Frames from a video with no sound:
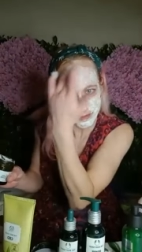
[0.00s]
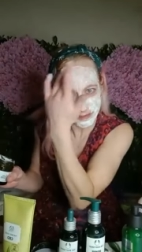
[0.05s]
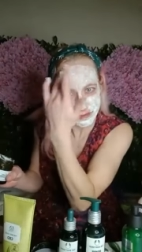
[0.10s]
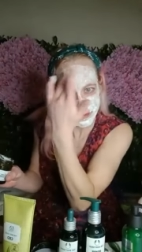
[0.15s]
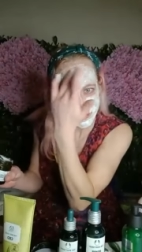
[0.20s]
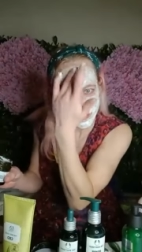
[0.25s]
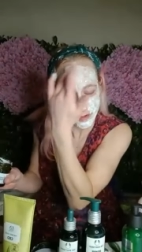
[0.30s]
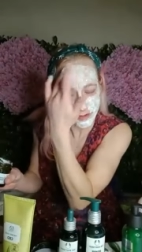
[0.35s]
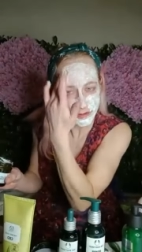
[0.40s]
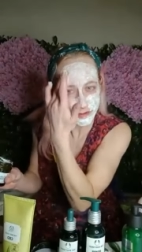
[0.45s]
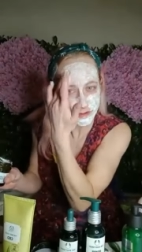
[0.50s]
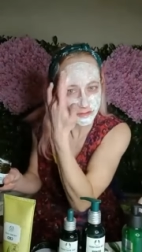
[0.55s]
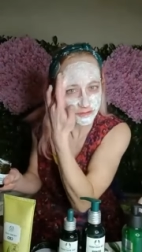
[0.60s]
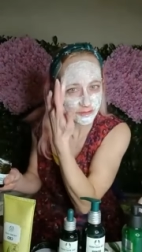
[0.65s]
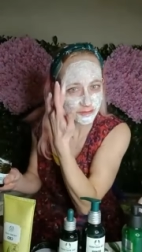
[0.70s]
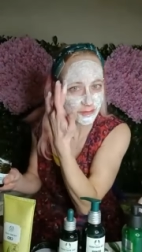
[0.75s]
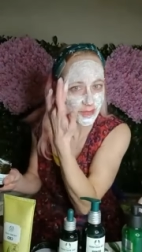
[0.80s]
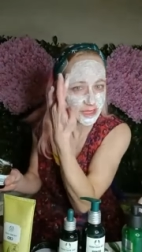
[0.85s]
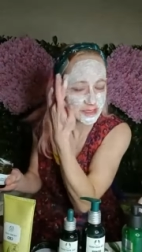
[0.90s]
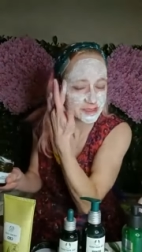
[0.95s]
sort
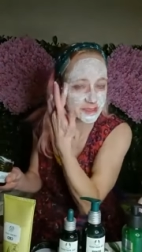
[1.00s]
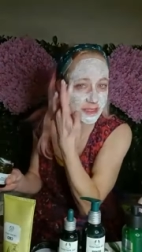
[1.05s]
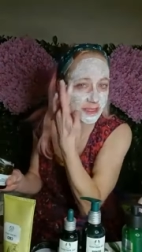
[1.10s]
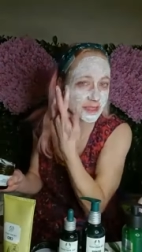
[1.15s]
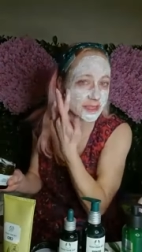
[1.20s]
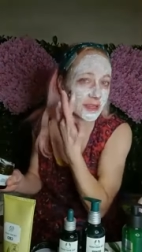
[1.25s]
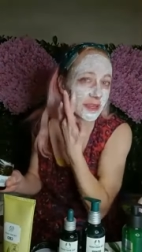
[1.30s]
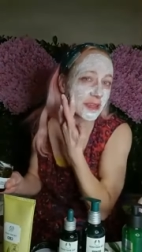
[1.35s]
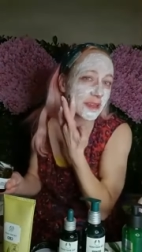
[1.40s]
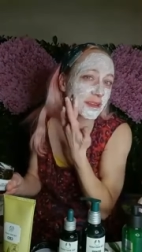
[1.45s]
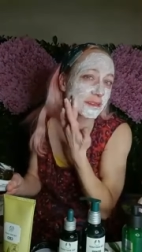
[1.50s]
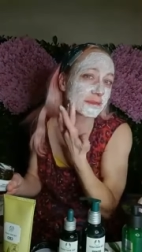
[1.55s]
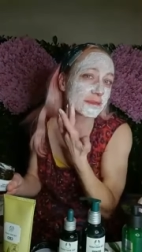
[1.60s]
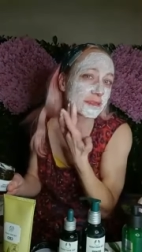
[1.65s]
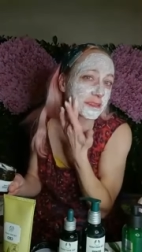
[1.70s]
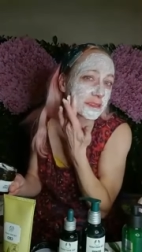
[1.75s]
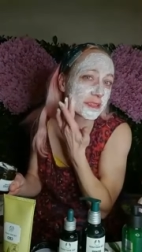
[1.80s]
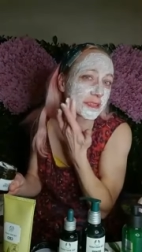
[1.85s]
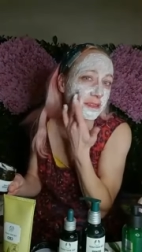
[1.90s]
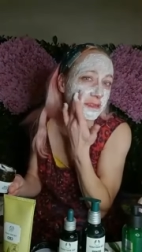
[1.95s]
of masking I
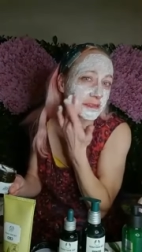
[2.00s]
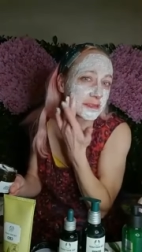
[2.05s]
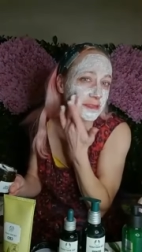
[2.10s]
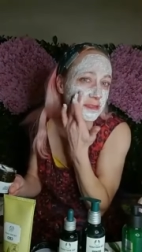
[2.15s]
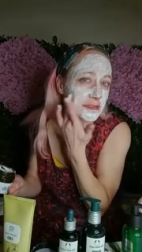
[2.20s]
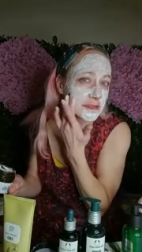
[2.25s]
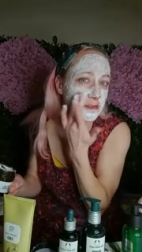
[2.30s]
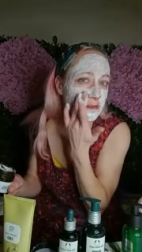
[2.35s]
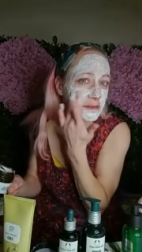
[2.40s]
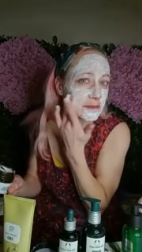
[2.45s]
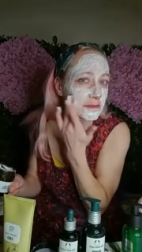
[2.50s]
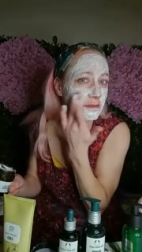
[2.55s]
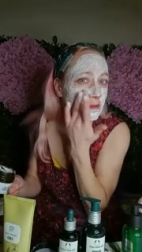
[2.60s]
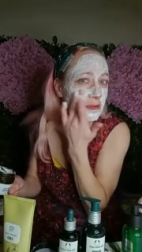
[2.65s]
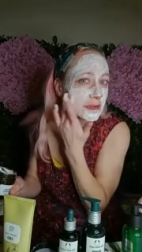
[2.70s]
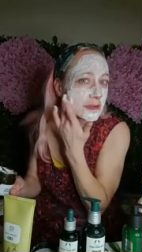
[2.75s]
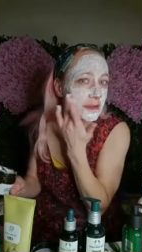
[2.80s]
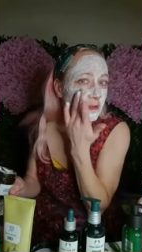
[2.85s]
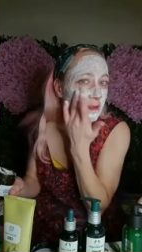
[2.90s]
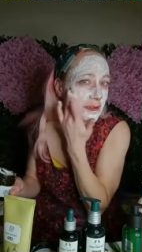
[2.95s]
would tend to do
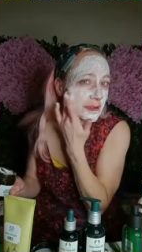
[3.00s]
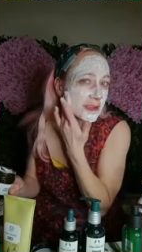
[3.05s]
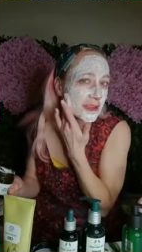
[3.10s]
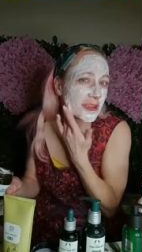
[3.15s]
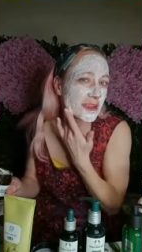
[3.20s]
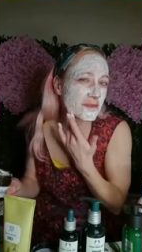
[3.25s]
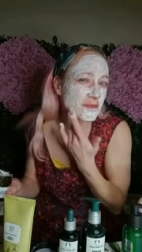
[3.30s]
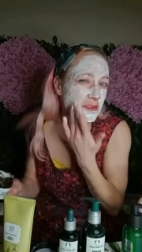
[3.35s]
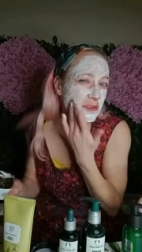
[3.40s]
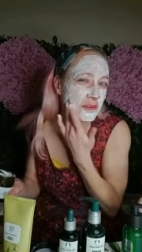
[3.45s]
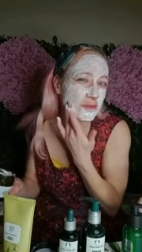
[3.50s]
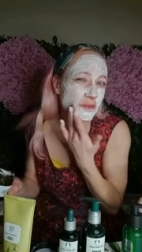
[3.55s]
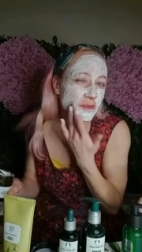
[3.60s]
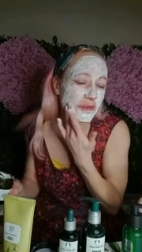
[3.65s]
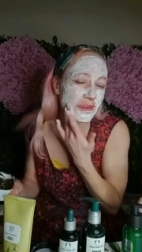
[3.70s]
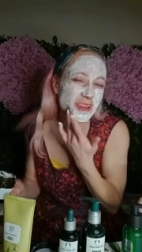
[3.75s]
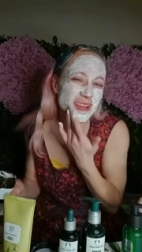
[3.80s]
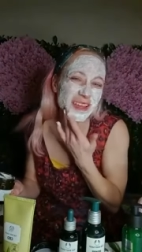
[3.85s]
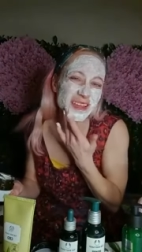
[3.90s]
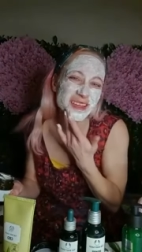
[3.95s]
every
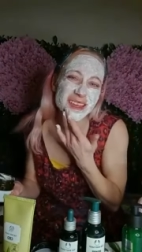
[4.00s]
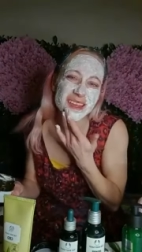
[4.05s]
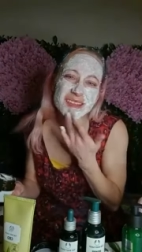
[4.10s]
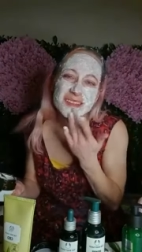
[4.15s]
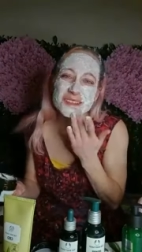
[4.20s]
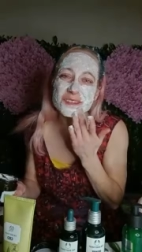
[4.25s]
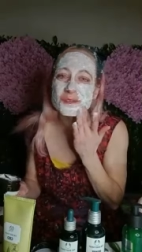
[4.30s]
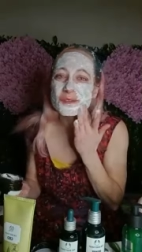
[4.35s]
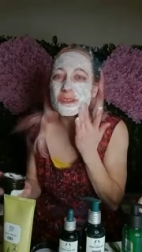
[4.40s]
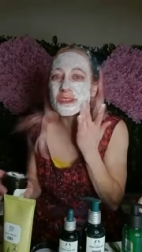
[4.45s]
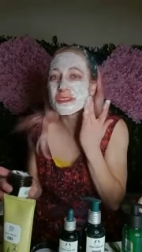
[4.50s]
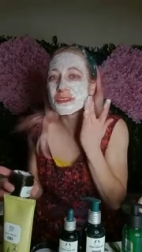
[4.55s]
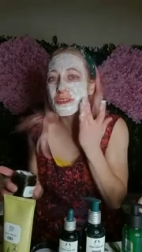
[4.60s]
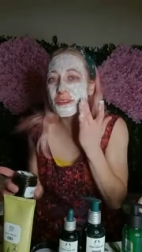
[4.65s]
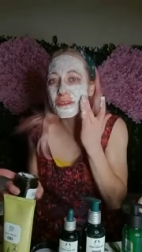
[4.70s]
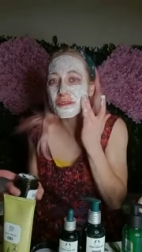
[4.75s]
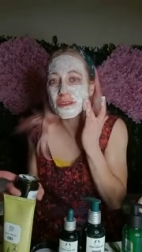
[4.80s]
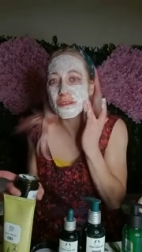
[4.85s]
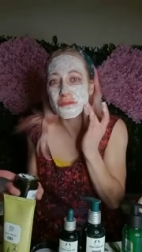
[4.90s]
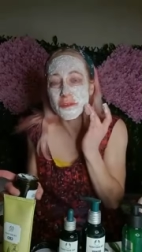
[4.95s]
couple. I do it
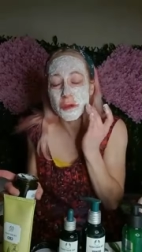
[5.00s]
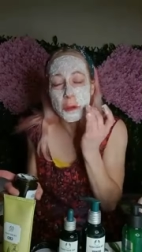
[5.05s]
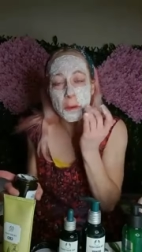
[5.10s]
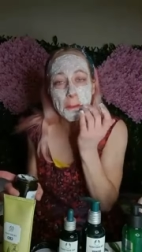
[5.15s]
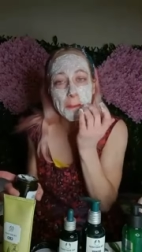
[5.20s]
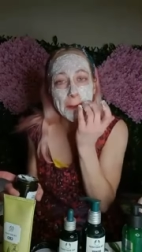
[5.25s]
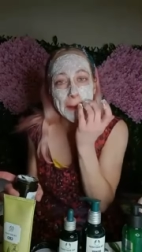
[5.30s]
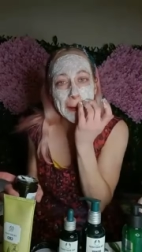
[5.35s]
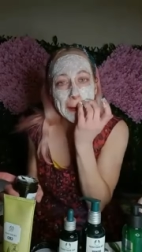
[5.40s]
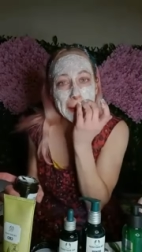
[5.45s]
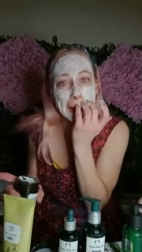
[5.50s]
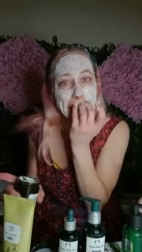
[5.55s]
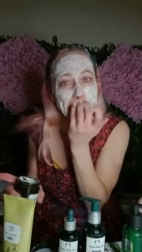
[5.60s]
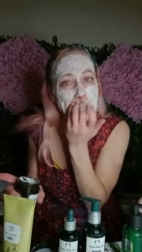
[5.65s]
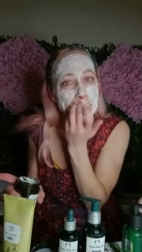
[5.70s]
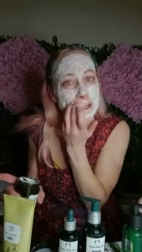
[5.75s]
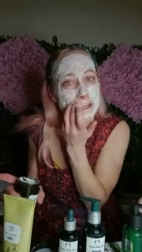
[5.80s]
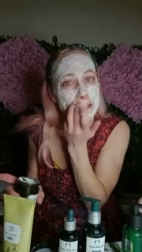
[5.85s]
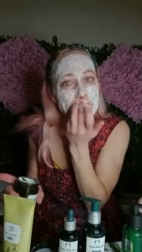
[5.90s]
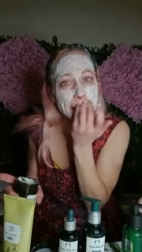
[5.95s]
sort of every couple of
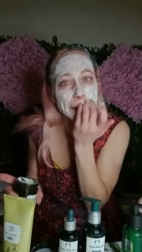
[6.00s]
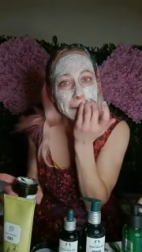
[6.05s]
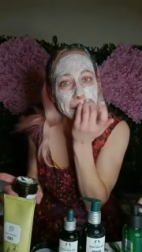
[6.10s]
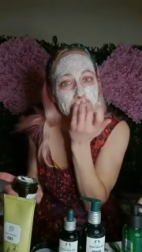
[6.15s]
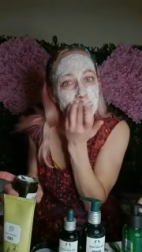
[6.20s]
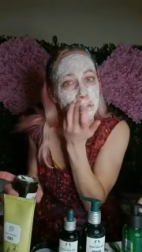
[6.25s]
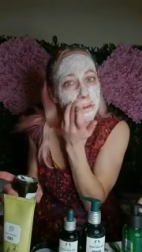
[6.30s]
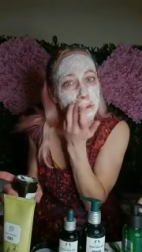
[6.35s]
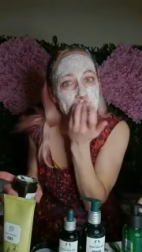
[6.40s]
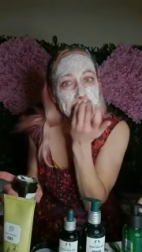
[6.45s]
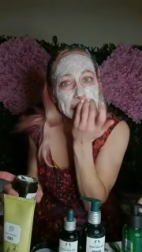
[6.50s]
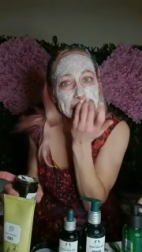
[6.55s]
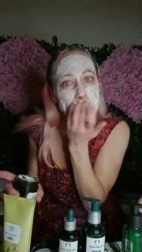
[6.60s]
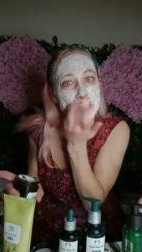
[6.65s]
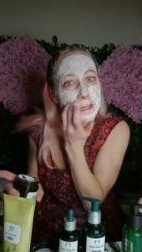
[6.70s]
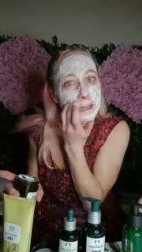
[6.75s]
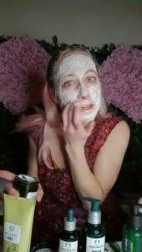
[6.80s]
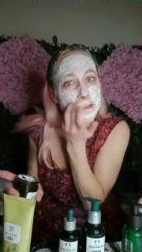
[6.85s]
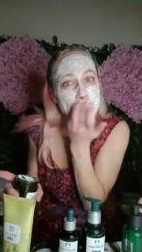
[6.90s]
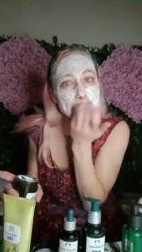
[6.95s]
days. Everybody
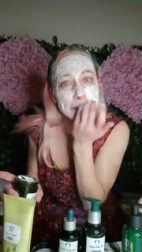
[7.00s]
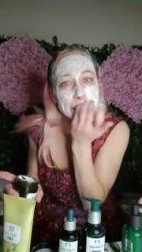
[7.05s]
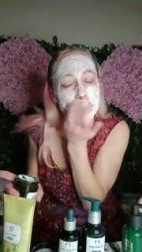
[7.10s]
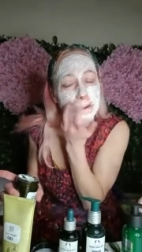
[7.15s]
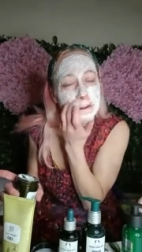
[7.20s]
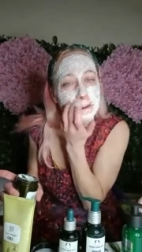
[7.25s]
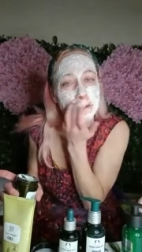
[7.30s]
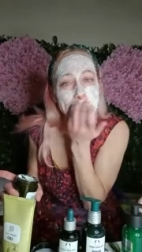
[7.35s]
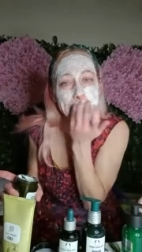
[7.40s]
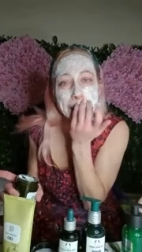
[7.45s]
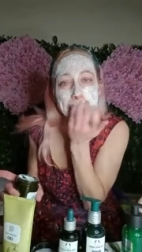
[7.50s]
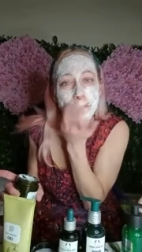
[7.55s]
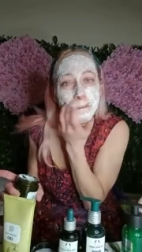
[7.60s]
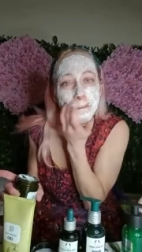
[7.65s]
is different.